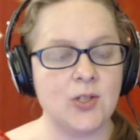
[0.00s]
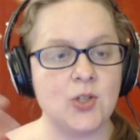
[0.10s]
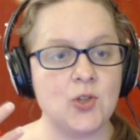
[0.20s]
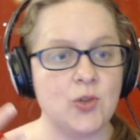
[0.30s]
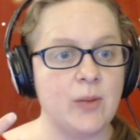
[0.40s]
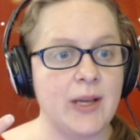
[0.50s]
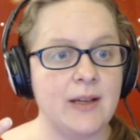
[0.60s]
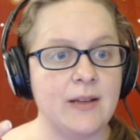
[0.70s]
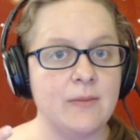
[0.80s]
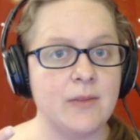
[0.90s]
all I'm doing
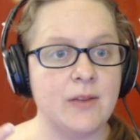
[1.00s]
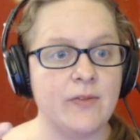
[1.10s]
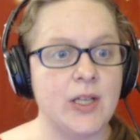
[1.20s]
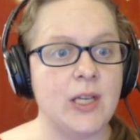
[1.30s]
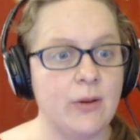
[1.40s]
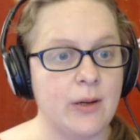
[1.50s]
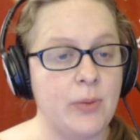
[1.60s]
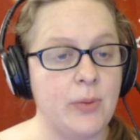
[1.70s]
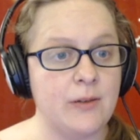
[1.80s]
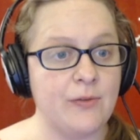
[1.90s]
is streaming
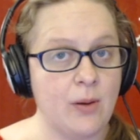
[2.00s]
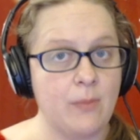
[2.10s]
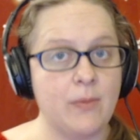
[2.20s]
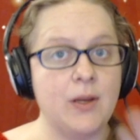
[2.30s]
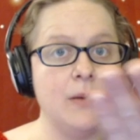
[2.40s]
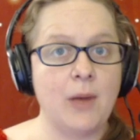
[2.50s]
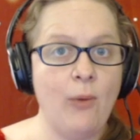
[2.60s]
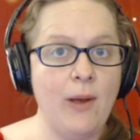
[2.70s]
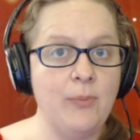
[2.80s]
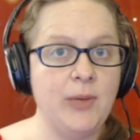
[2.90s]
the video input
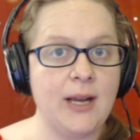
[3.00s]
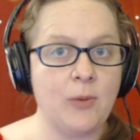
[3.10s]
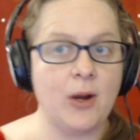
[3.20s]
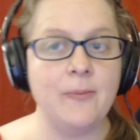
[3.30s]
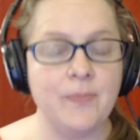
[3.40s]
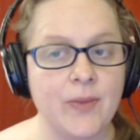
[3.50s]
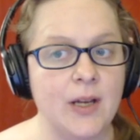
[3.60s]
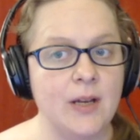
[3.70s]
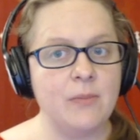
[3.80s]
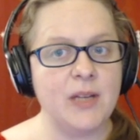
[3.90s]
from my web
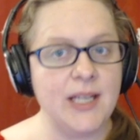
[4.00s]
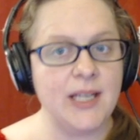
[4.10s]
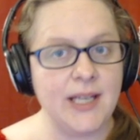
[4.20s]
camera,